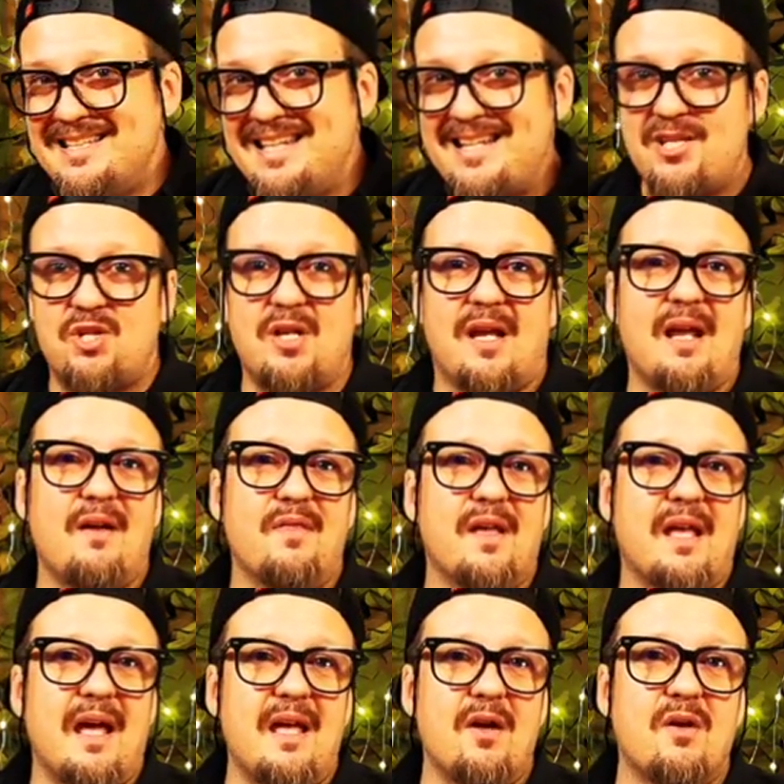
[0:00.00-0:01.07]
Let's check out
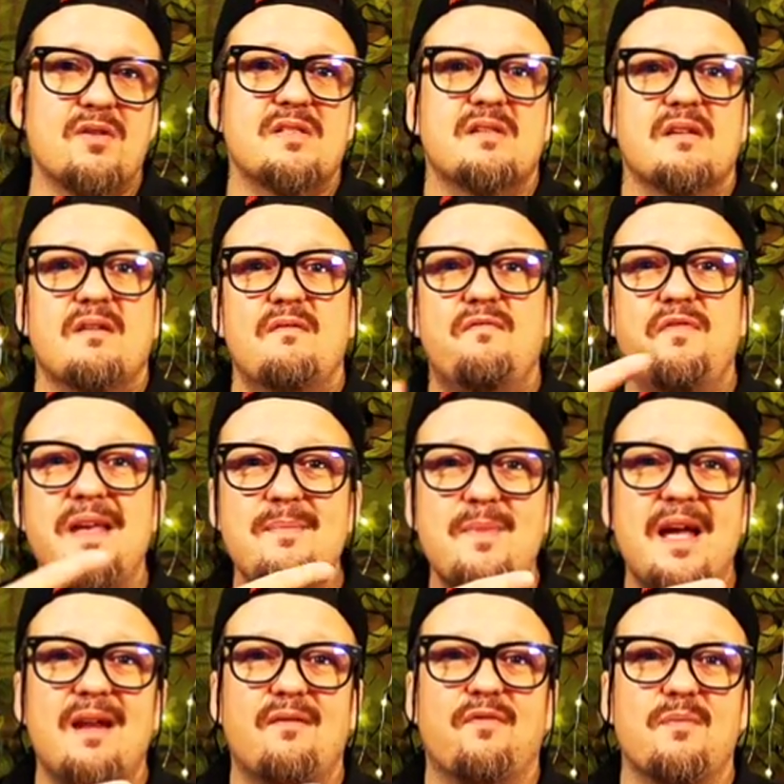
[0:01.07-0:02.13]
the chaos.
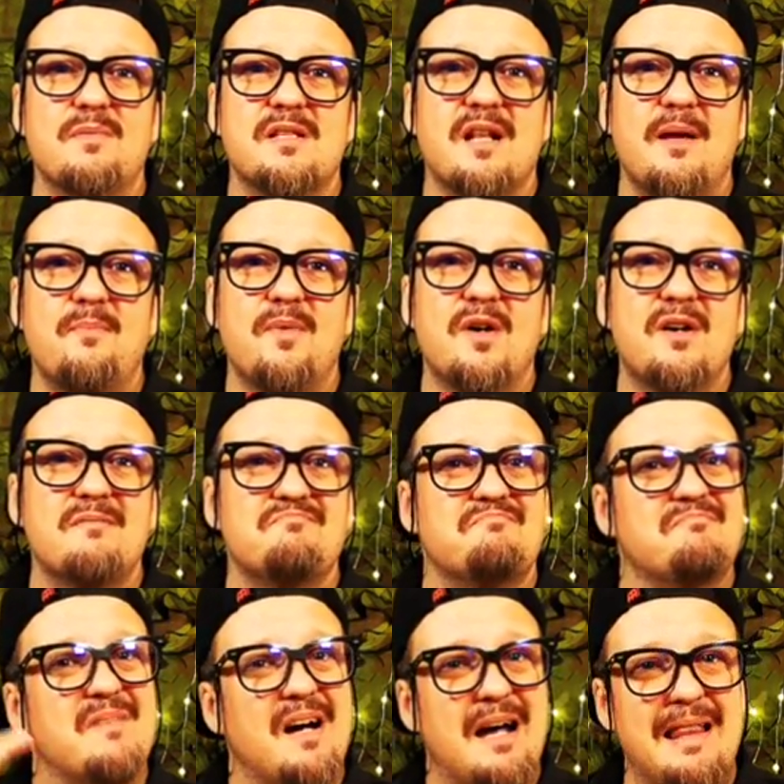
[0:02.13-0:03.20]
V-Man from Slipknot.
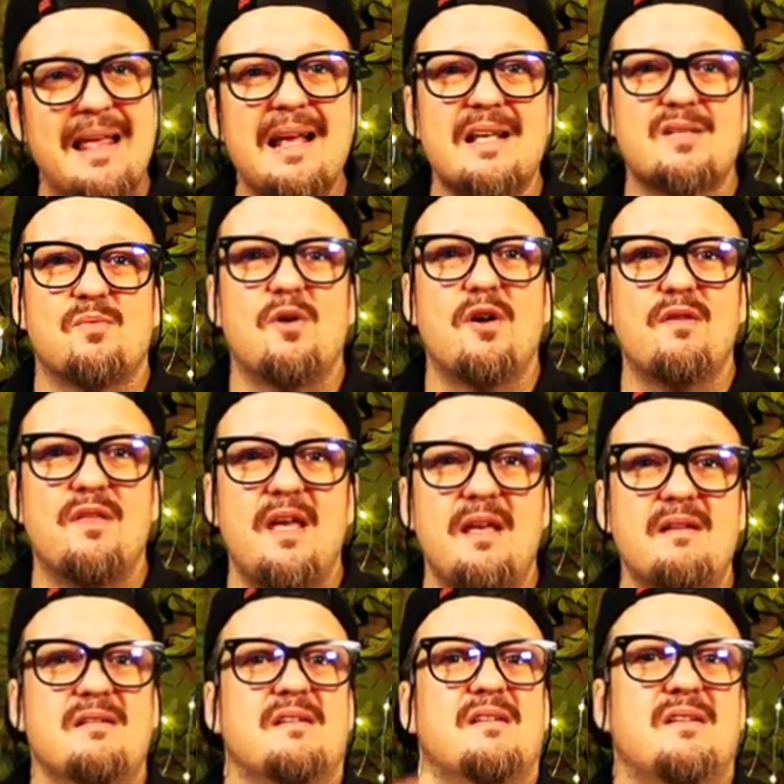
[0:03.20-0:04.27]
I think it's
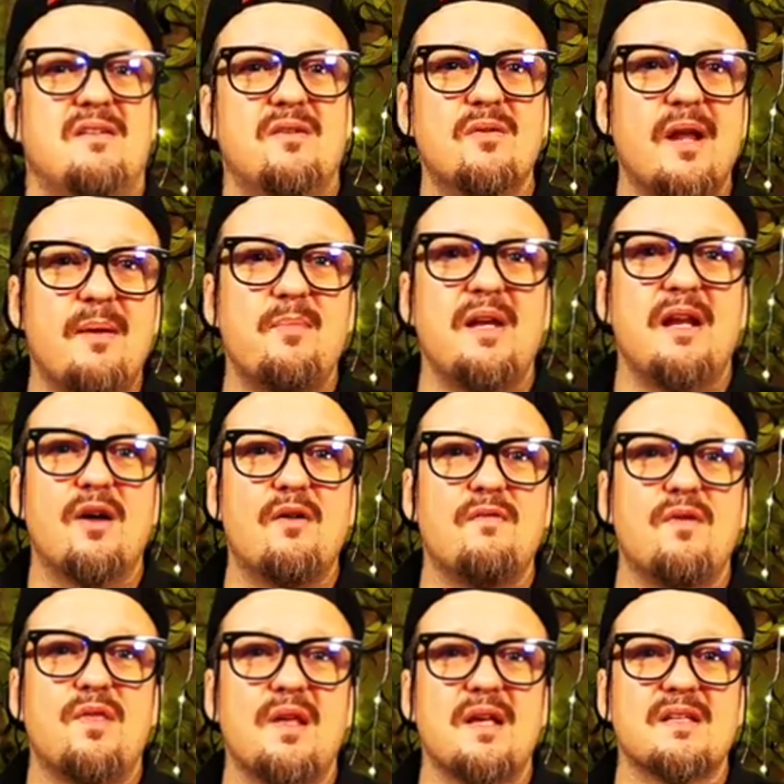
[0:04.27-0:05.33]
worthy. You let me know
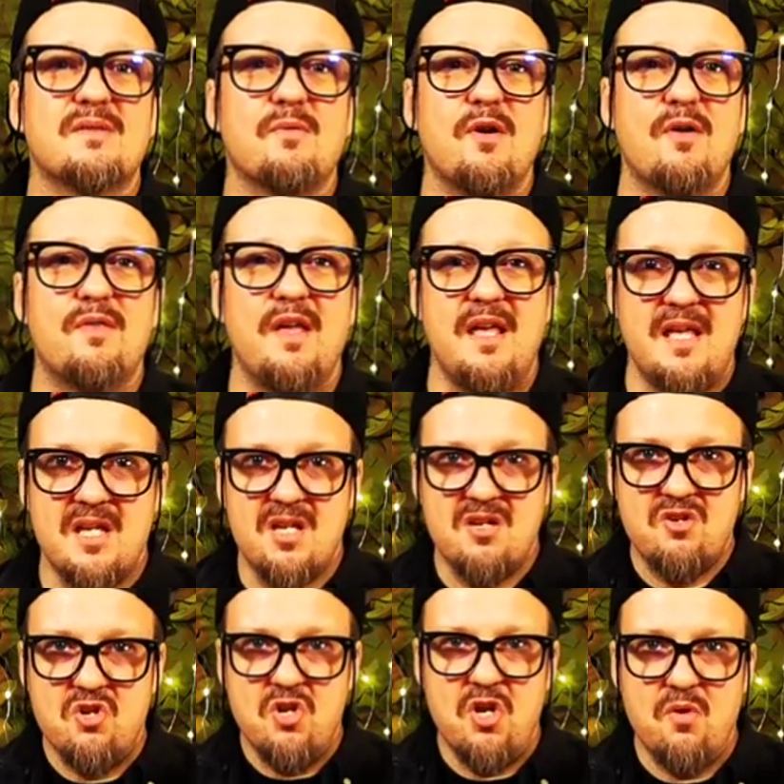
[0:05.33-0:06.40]
if you think it's worthy.
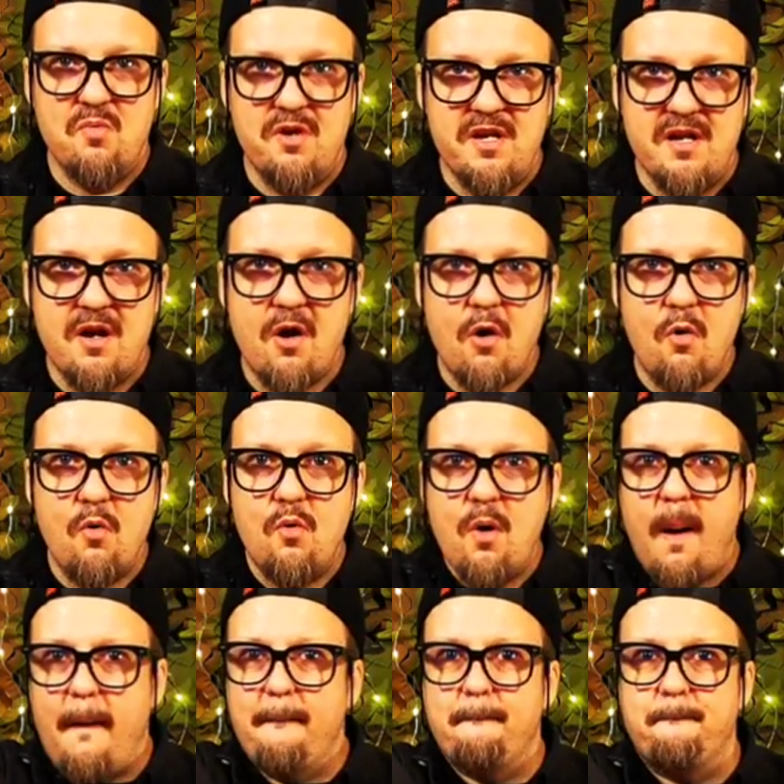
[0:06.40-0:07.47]
Here we
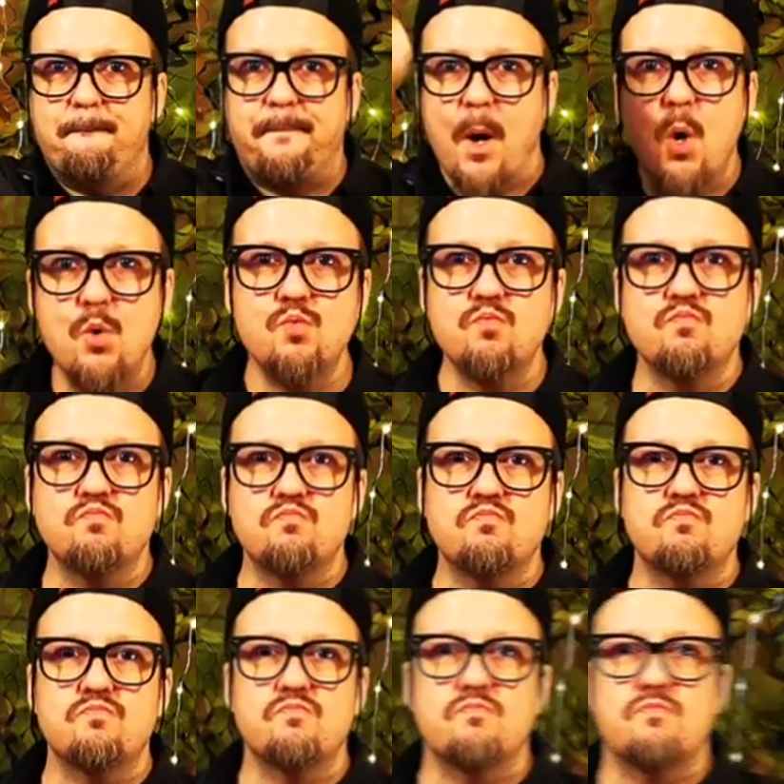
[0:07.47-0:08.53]
go. Boom.